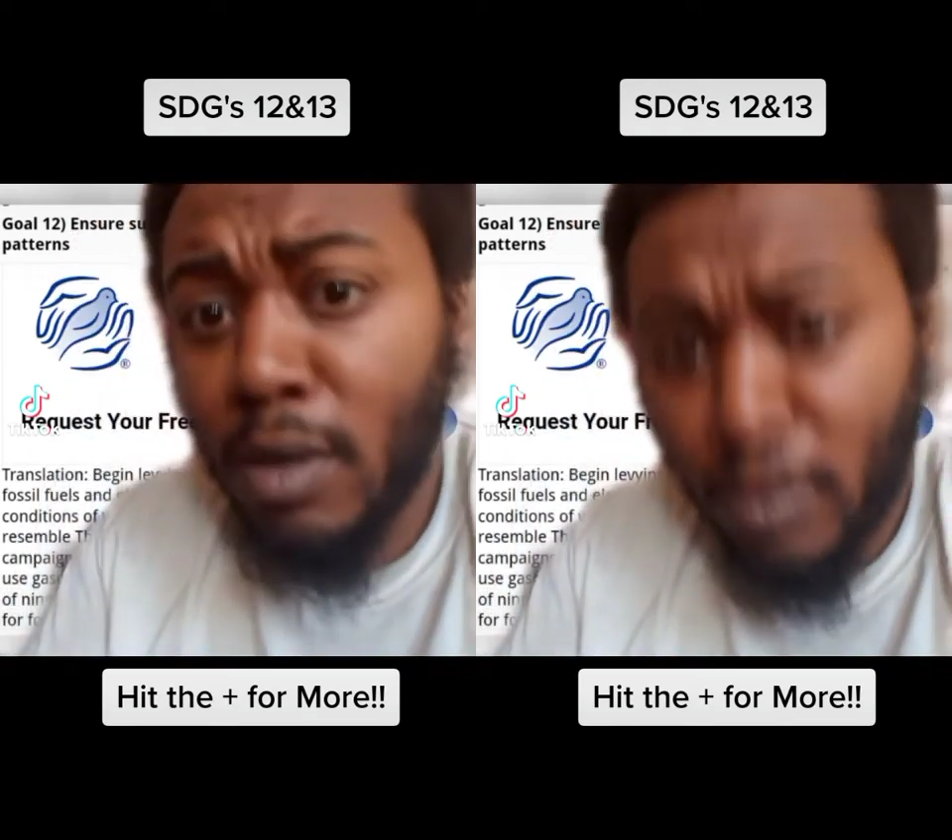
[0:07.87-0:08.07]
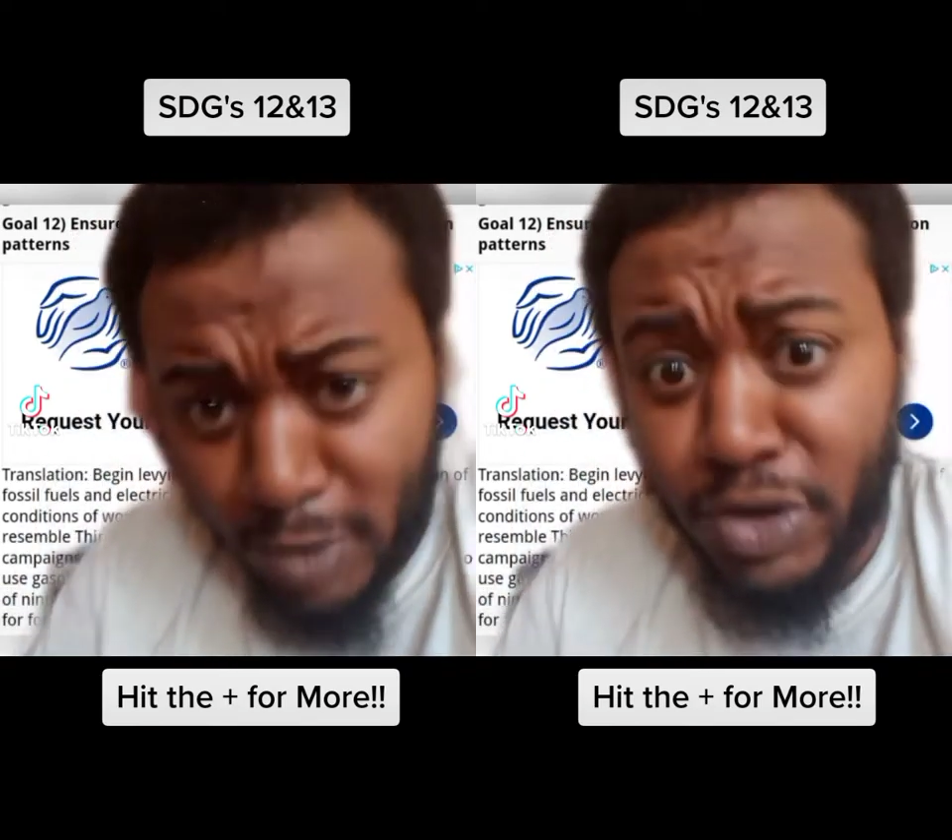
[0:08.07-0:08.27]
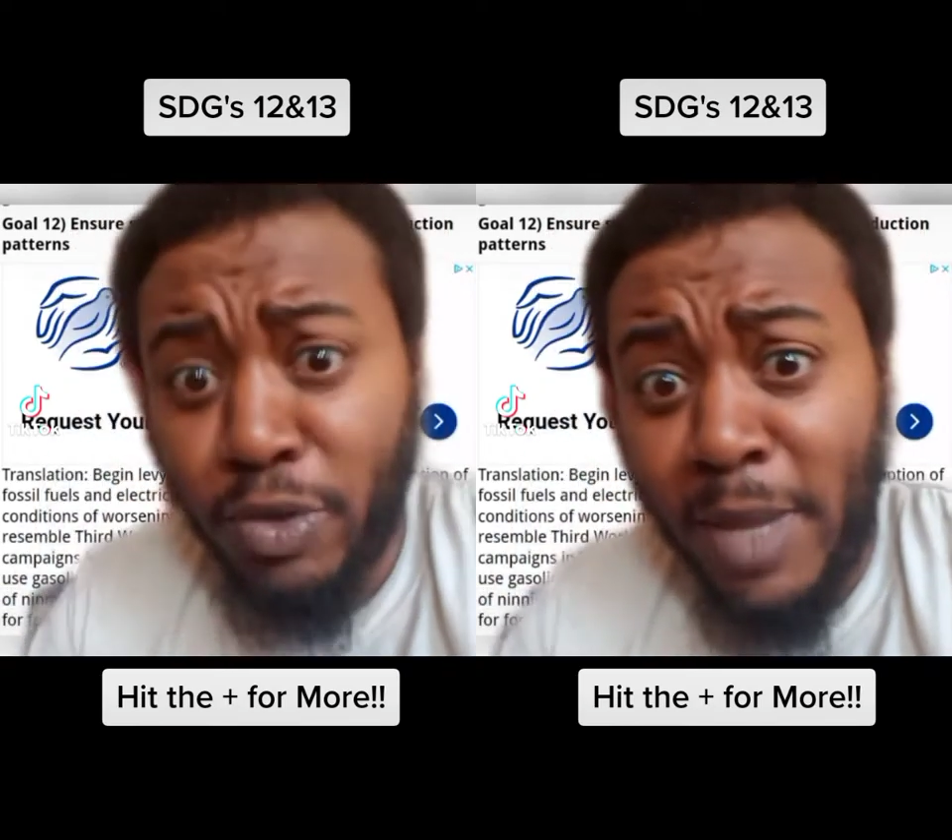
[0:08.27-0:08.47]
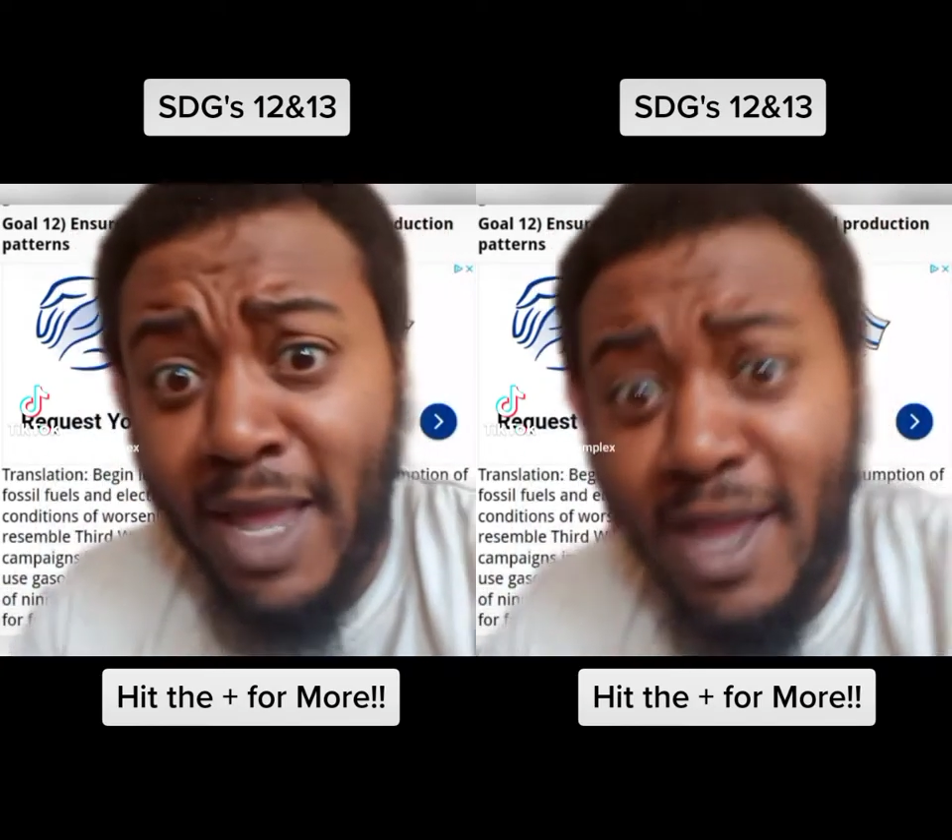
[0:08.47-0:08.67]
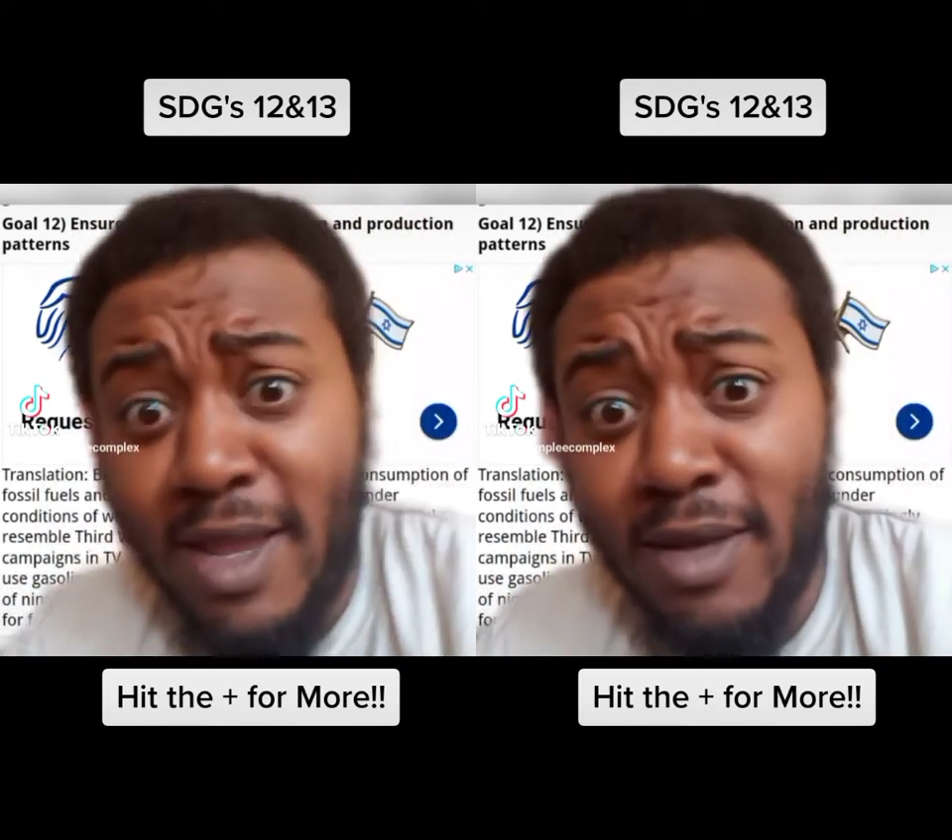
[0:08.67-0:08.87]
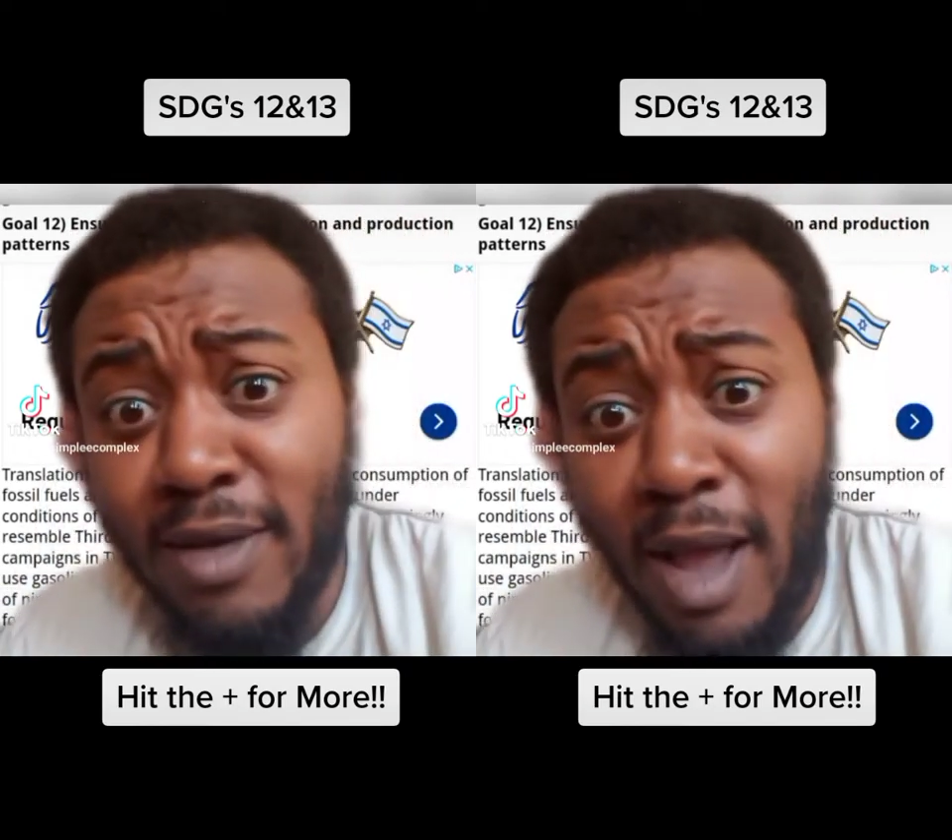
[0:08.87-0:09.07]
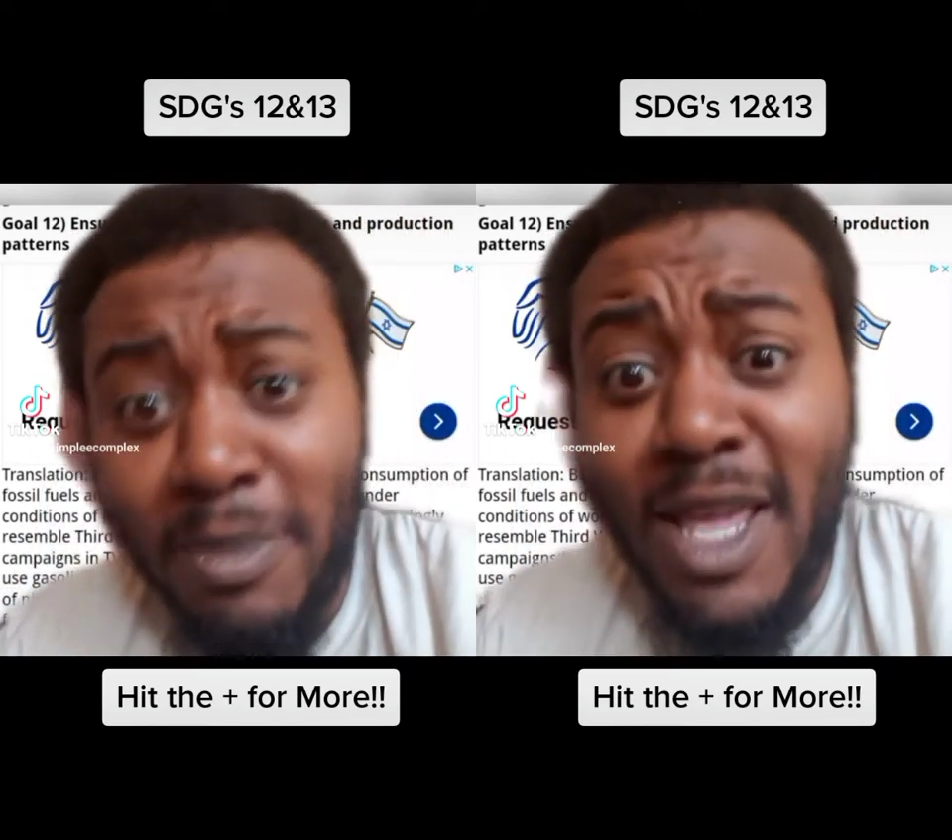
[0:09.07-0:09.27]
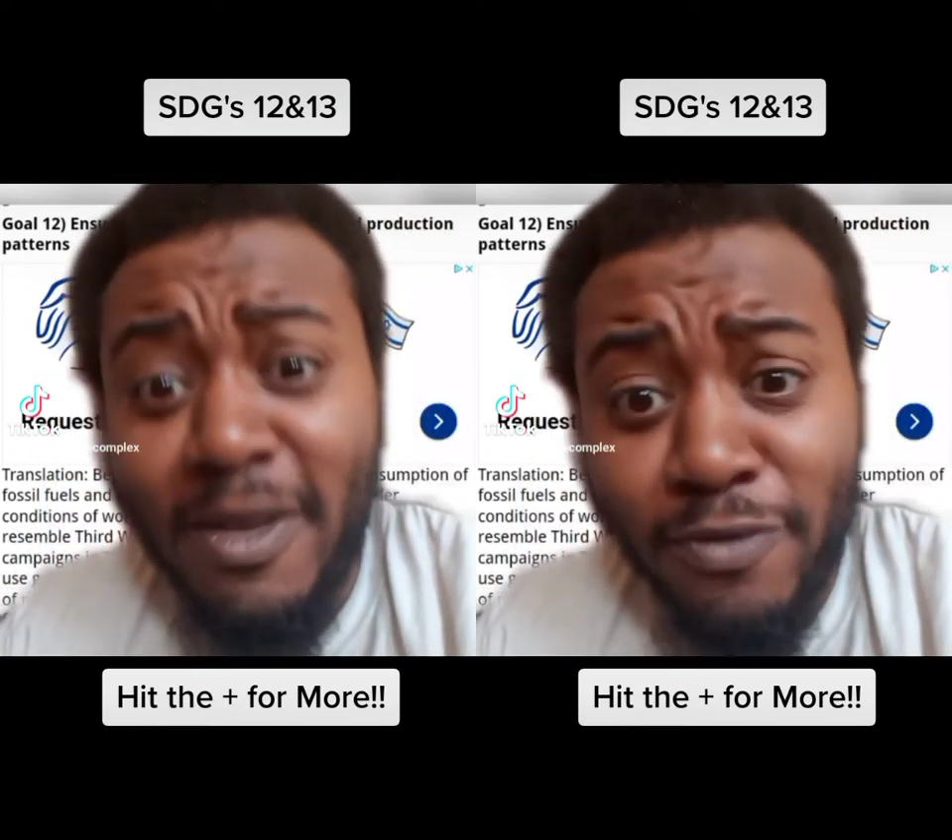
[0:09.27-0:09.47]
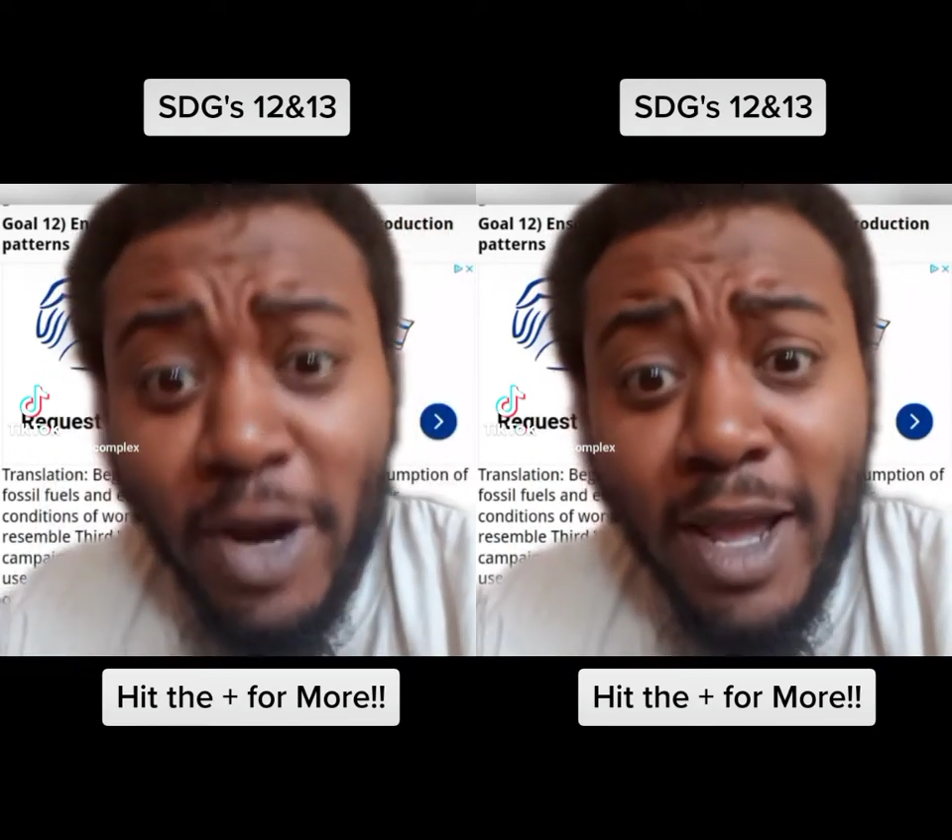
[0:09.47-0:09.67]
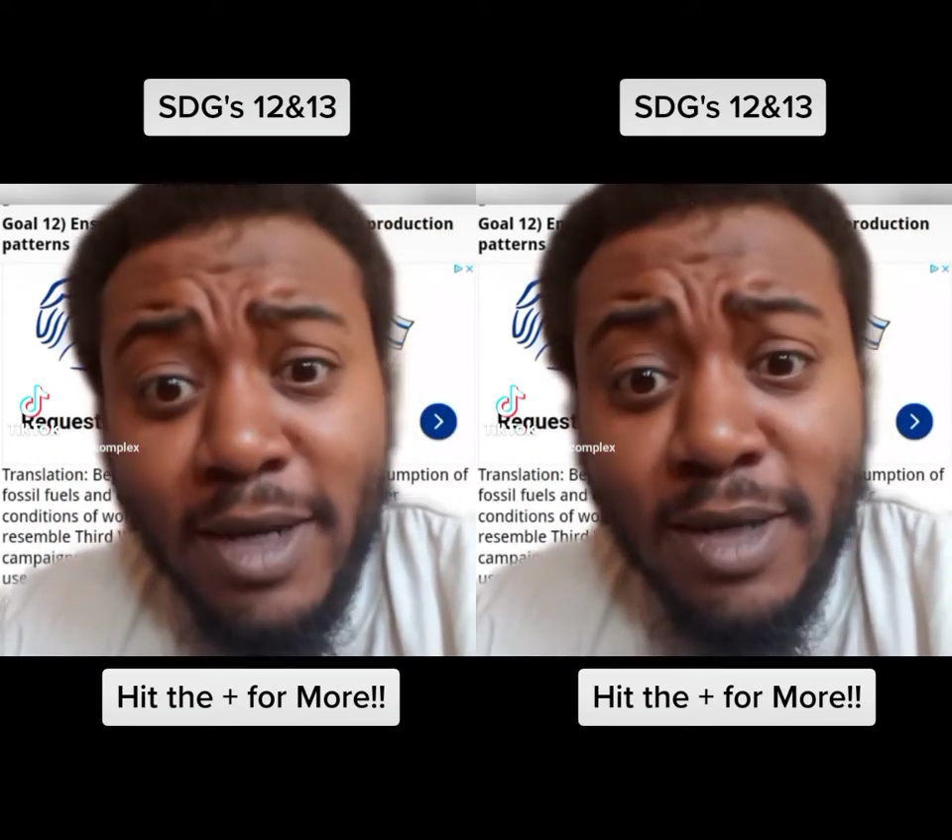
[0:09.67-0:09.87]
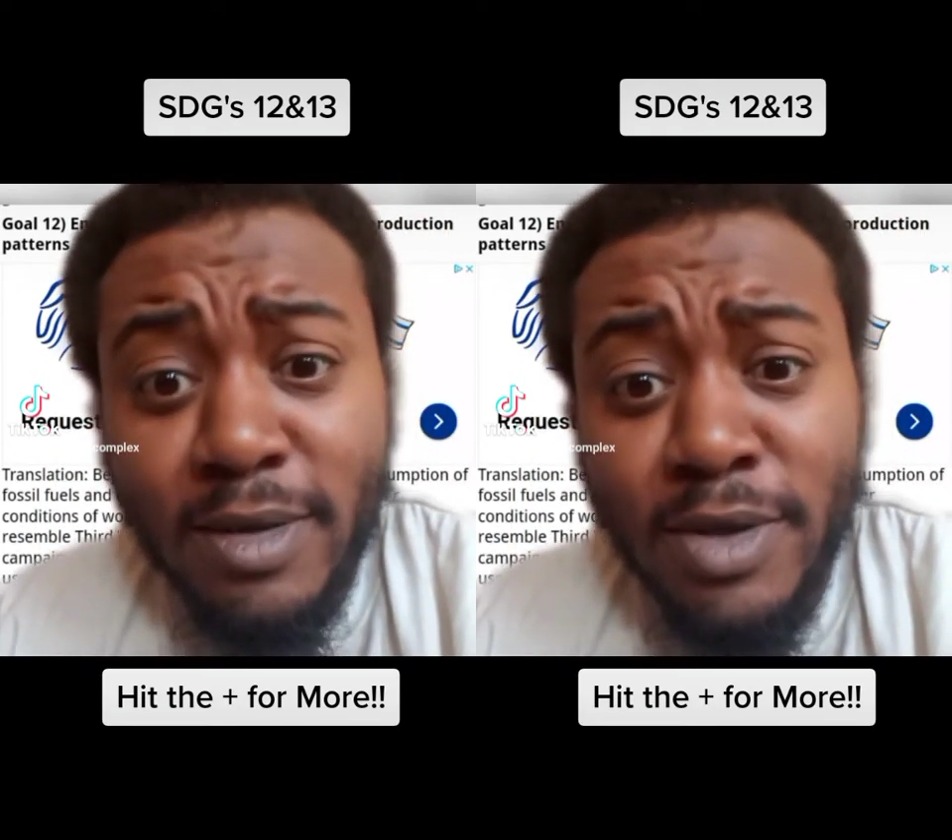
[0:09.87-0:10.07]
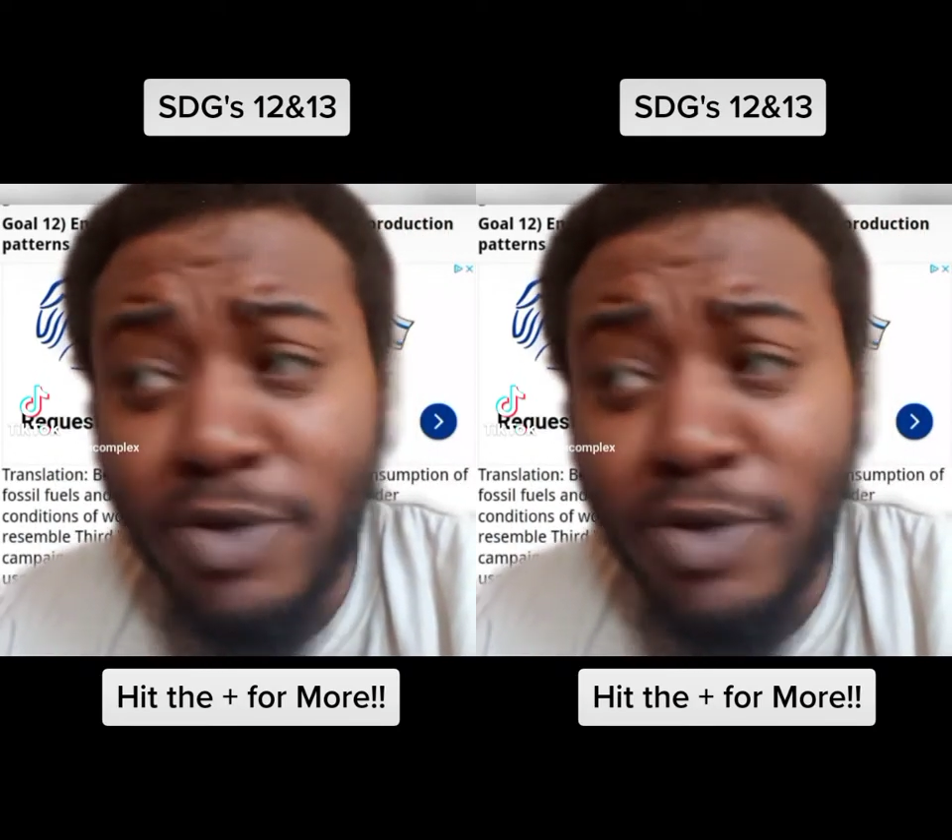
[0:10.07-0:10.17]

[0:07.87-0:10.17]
What you mean? I'm getting ready.